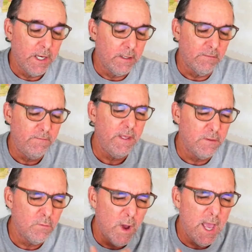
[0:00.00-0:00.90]
getting the
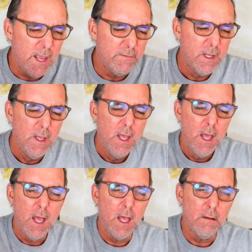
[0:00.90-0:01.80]
fees waived
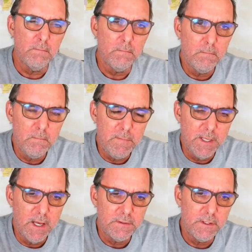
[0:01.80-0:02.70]

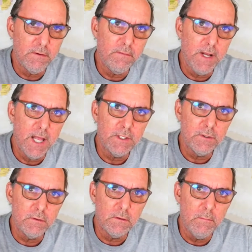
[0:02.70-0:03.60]
because of their
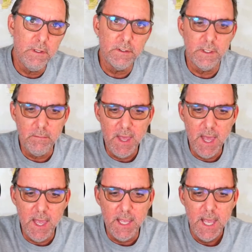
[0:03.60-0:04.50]
financial ability to
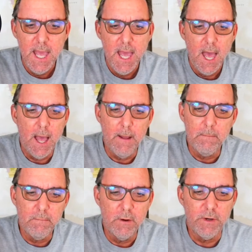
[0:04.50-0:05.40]
pay.
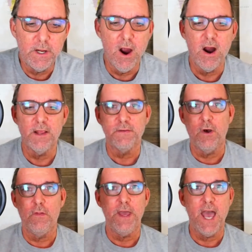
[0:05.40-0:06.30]
Regardless,
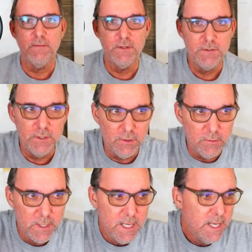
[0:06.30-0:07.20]
all they have to
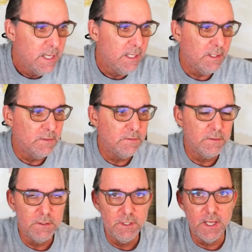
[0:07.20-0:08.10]
do is
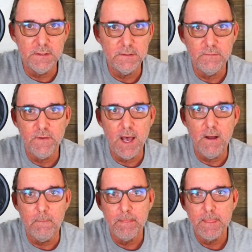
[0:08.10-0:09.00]
just
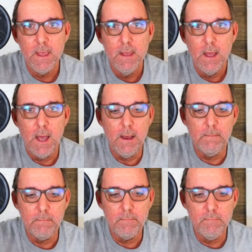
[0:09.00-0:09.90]
file
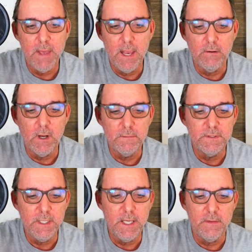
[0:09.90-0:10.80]

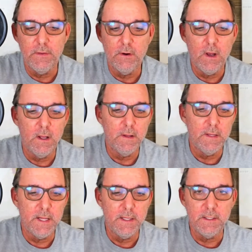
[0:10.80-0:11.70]
bankruptcy, and
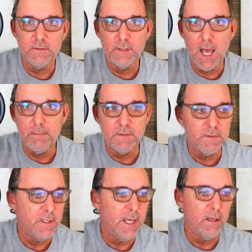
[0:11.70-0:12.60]
it stops the
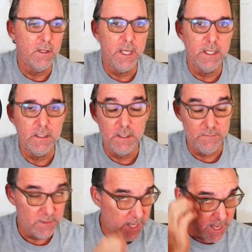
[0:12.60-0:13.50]
sale. And if
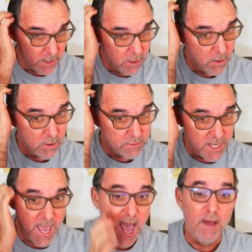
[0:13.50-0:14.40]
it occurs
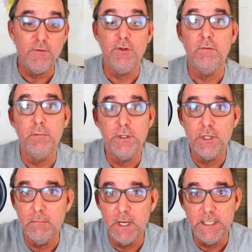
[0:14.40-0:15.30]
after you put
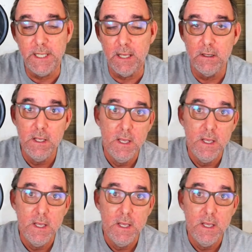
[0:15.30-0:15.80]
your money down,